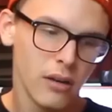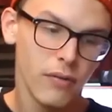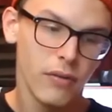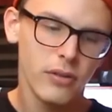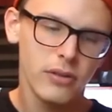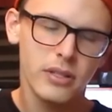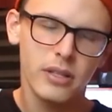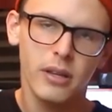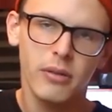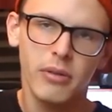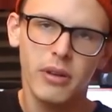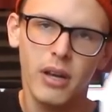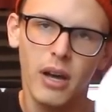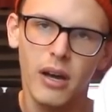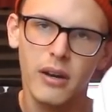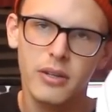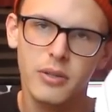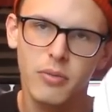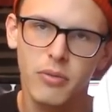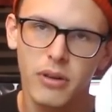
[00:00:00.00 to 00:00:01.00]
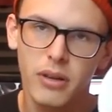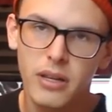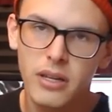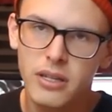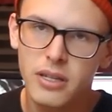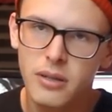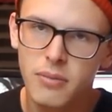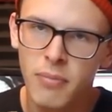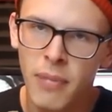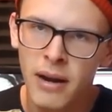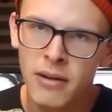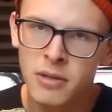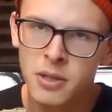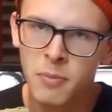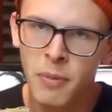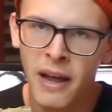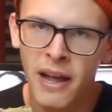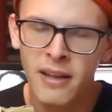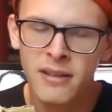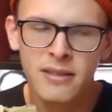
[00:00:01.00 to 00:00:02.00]
First thing we got is one of these mouse
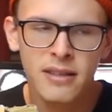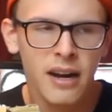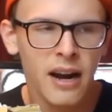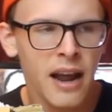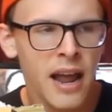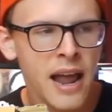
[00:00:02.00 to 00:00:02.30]
pads that I